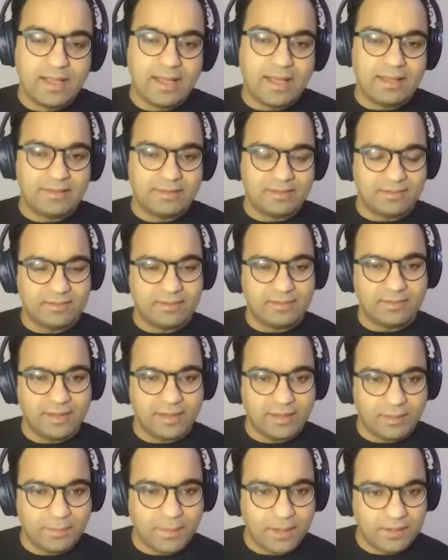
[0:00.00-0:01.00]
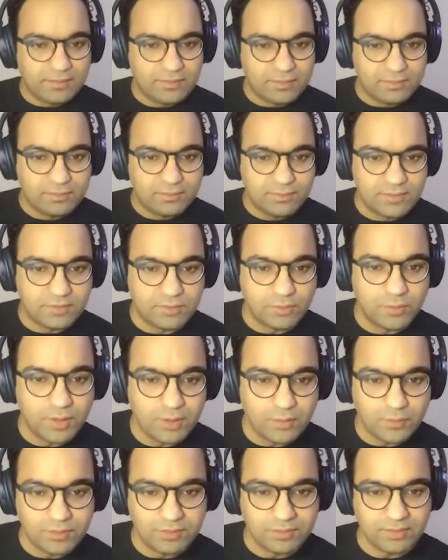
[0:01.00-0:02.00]
And this is like a part of this
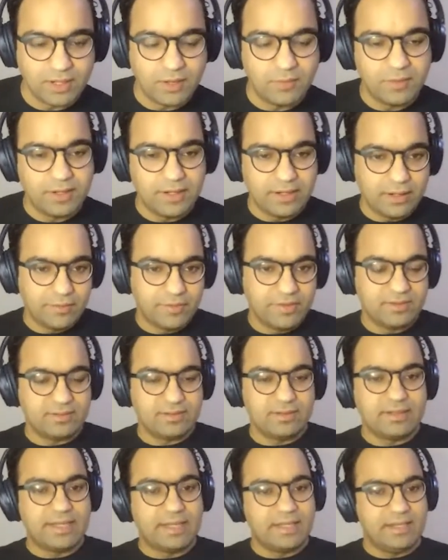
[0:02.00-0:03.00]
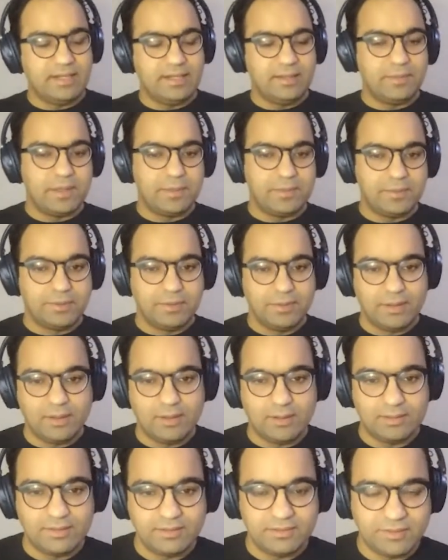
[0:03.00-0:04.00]
work was covered in a recent KDD paper
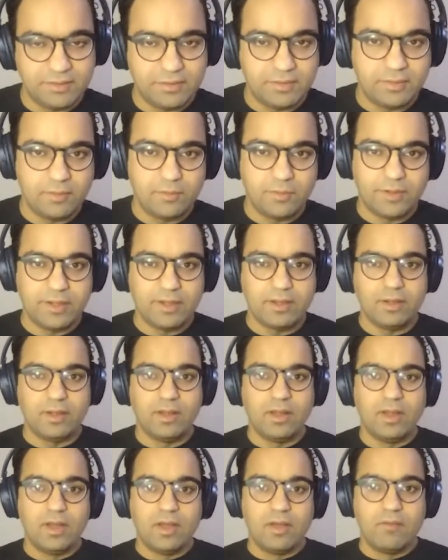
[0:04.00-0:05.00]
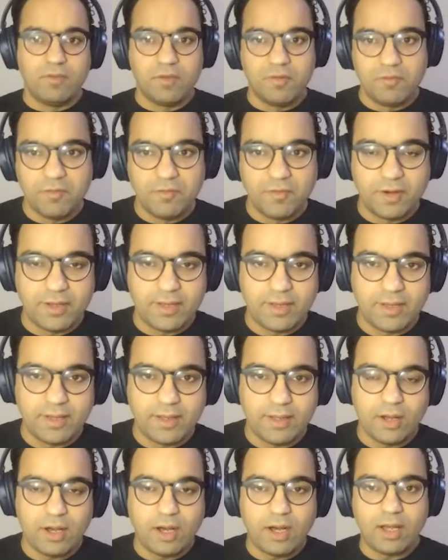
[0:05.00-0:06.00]
this year, wherein we were
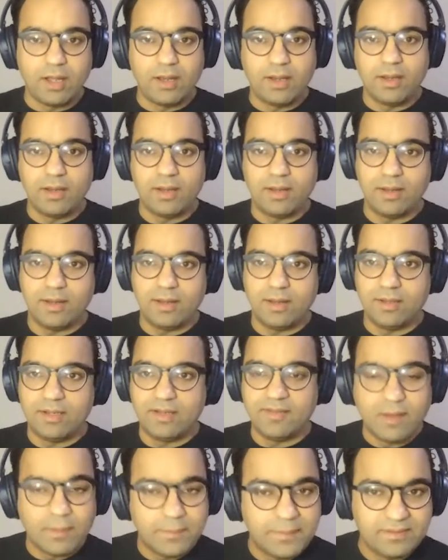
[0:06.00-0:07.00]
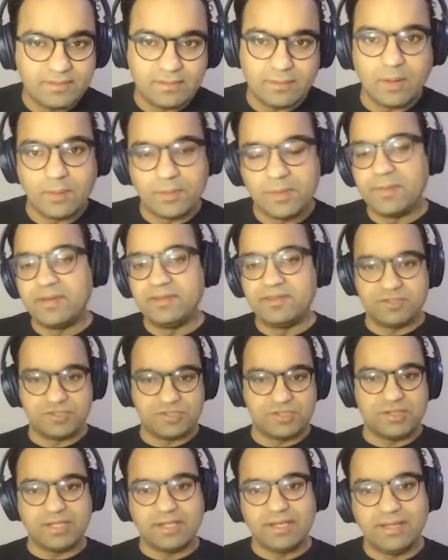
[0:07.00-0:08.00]
working on developing some
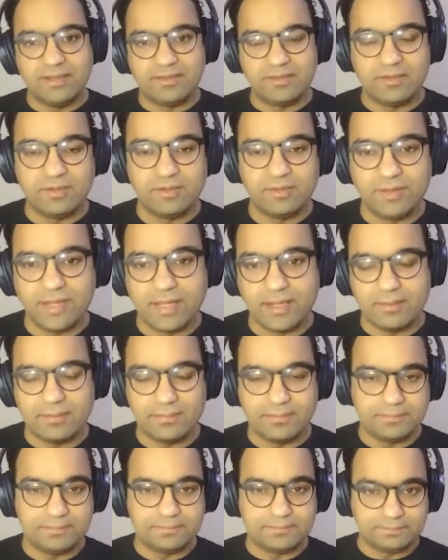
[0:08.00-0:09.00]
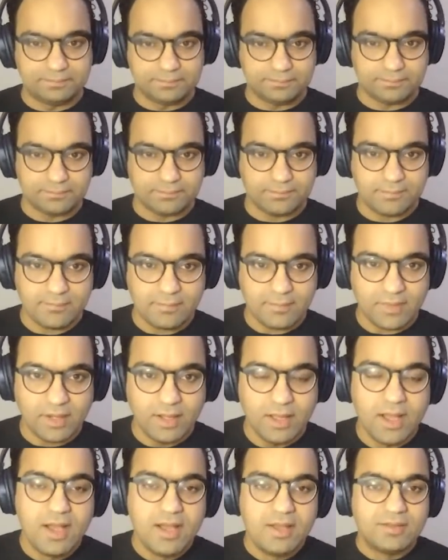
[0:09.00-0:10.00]
optimization techniques to do that.
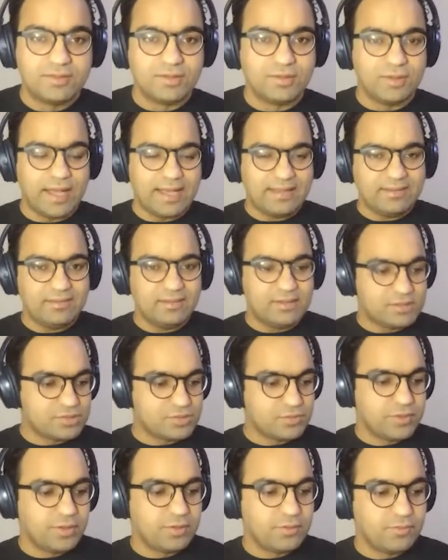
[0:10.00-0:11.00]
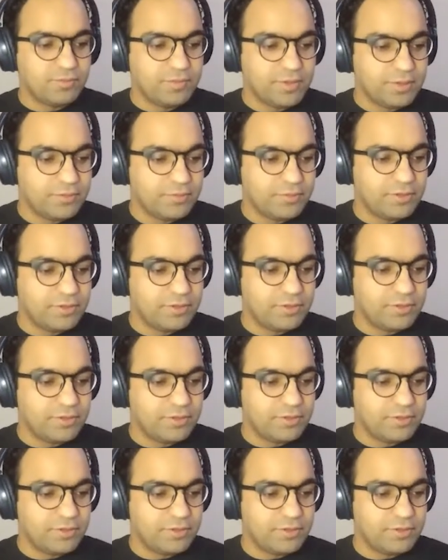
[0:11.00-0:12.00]
So as such, we
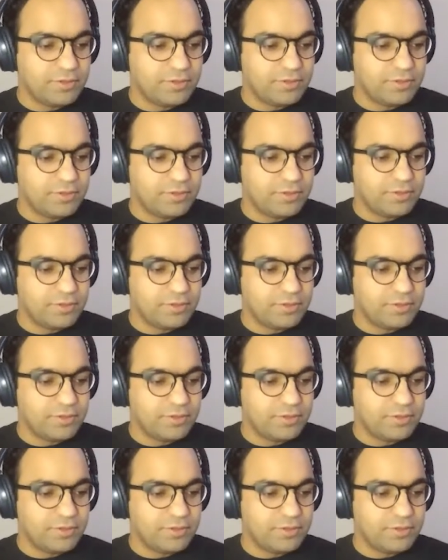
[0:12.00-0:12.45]
have